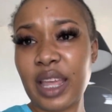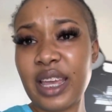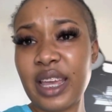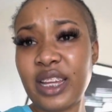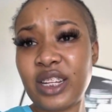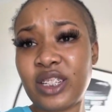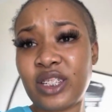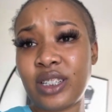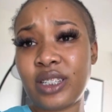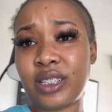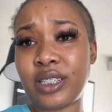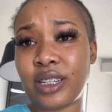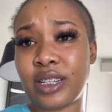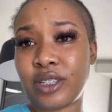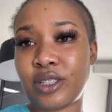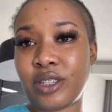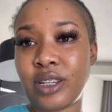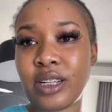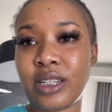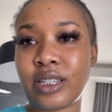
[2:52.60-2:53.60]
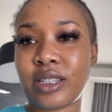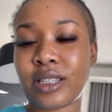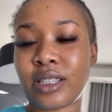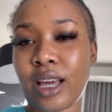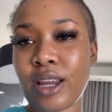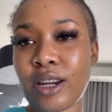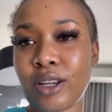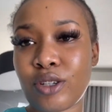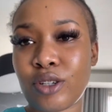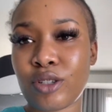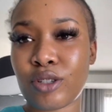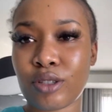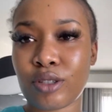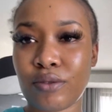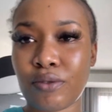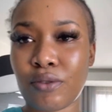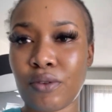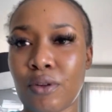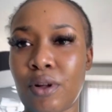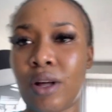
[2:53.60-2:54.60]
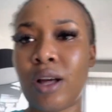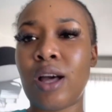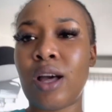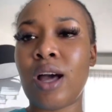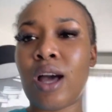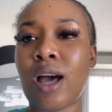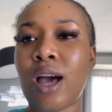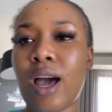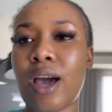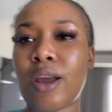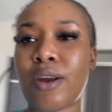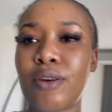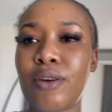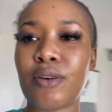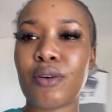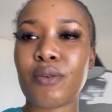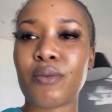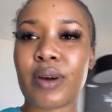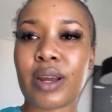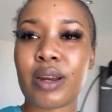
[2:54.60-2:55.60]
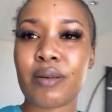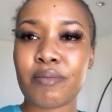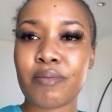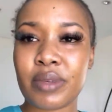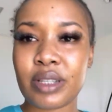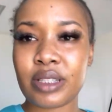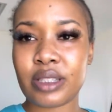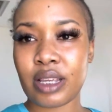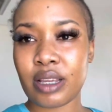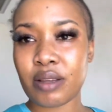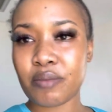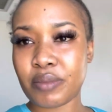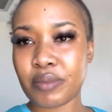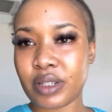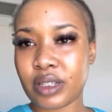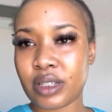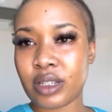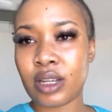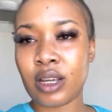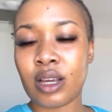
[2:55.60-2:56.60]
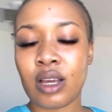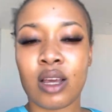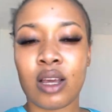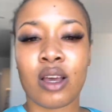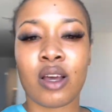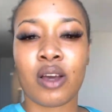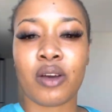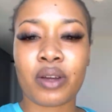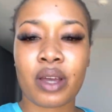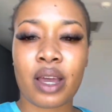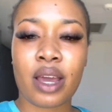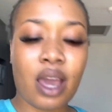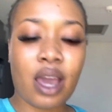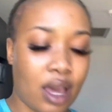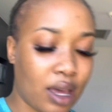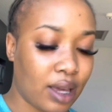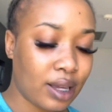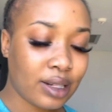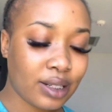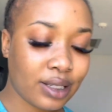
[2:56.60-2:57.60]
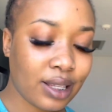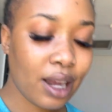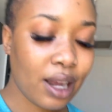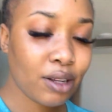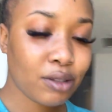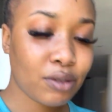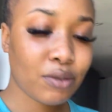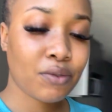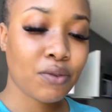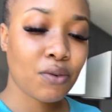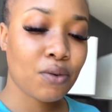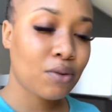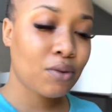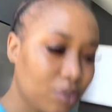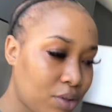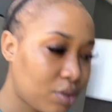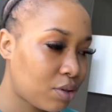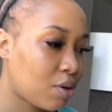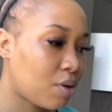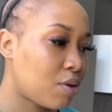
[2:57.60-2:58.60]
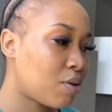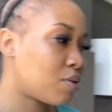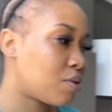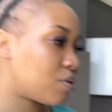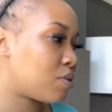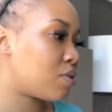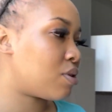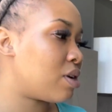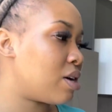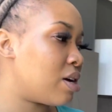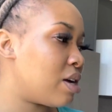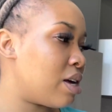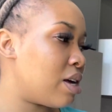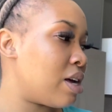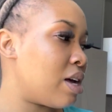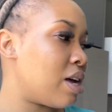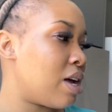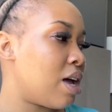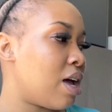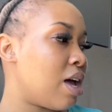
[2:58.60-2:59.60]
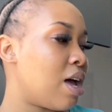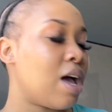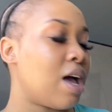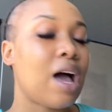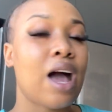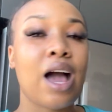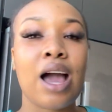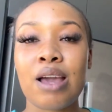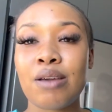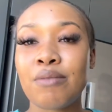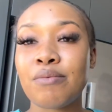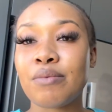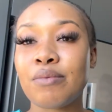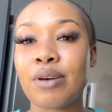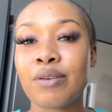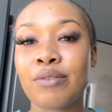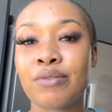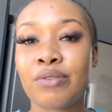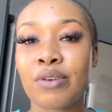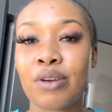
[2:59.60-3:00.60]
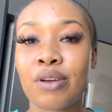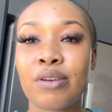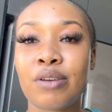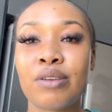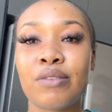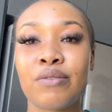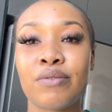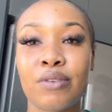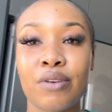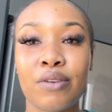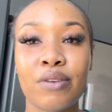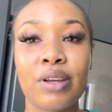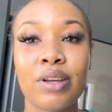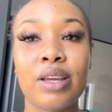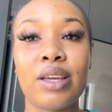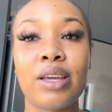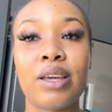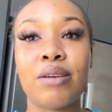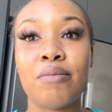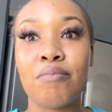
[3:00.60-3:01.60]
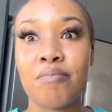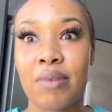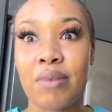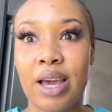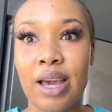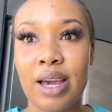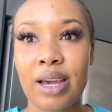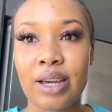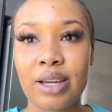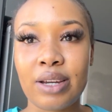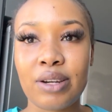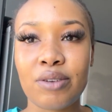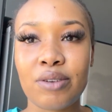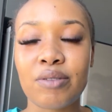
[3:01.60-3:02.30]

it just literally decided to just fall. I don't know what I'm missing, but okay, it decided to fall. So I'm very, very mad